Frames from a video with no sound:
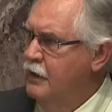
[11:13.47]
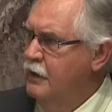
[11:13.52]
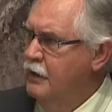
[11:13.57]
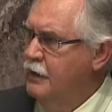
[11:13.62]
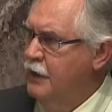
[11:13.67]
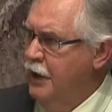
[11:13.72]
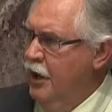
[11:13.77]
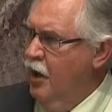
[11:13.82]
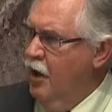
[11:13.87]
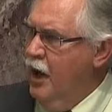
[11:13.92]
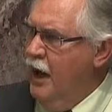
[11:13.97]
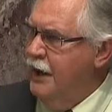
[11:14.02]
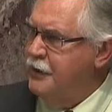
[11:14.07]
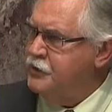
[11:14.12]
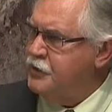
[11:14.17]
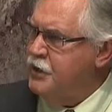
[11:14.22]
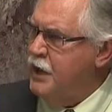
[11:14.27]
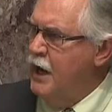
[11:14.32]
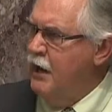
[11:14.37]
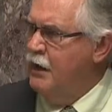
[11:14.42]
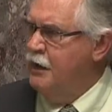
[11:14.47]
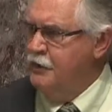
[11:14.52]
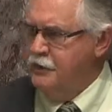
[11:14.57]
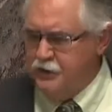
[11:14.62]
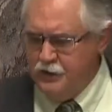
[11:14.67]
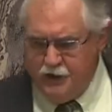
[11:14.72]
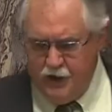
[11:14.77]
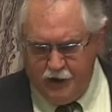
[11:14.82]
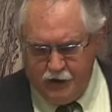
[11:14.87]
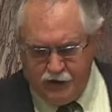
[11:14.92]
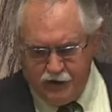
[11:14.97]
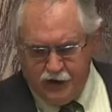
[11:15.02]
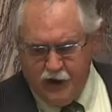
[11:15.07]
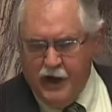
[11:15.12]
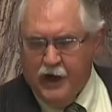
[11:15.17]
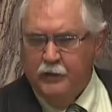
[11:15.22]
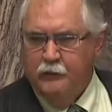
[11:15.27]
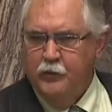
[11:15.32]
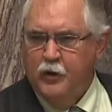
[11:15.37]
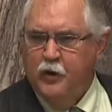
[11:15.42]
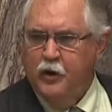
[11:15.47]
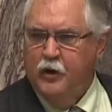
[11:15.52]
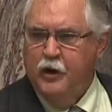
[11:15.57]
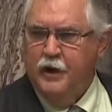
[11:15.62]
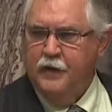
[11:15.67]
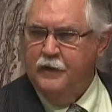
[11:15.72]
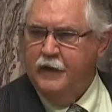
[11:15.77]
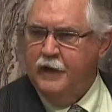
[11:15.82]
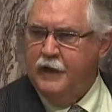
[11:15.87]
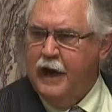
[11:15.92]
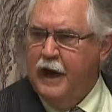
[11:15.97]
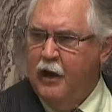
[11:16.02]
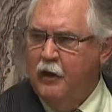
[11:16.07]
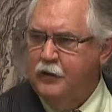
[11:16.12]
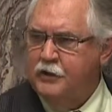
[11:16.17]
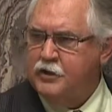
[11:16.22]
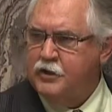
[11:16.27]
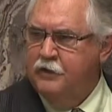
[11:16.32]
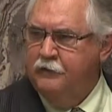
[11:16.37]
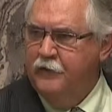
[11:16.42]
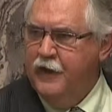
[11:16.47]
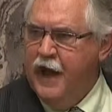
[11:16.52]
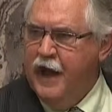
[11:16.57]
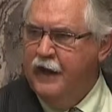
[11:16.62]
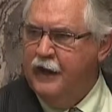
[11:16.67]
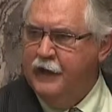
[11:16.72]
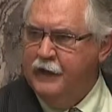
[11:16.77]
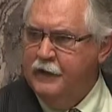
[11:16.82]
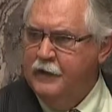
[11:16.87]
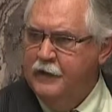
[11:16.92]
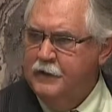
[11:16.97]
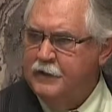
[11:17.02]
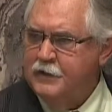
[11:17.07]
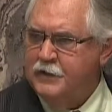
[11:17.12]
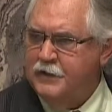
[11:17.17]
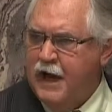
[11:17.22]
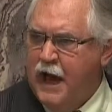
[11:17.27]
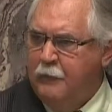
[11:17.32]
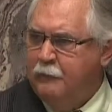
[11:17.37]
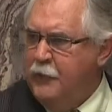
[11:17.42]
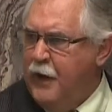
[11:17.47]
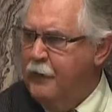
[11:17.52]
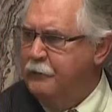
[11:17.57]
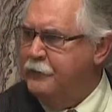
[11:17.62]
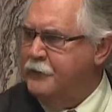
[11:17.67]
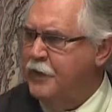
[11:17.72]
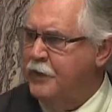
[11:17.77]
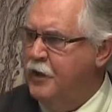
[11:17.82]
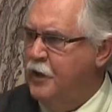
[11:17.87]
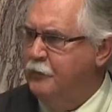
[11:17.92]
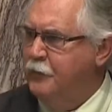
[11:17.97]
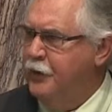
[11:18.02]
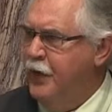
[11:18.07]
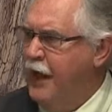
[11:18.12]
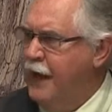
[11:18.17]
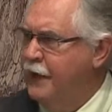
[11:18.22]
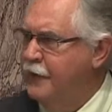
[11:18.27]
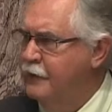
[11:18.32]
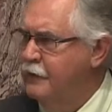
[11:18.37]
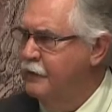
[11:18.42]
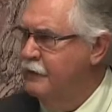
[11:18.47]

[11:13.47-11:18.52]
You know, I challenge the chamber in the Cowichan Valley. Step up to the plate.